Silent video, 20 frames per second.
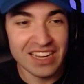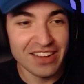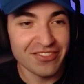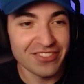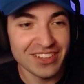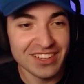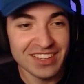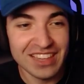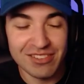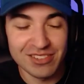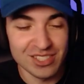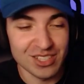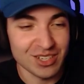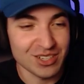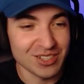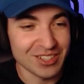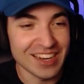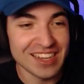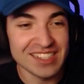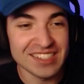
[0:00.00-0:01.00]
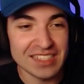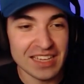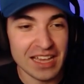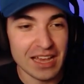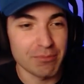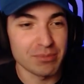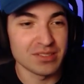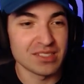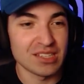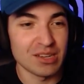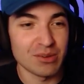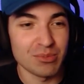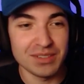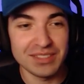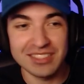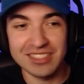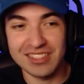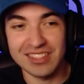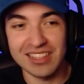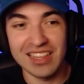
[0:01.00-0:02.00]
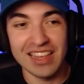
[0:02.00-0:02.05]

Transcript: Definitely that was a crazy episode with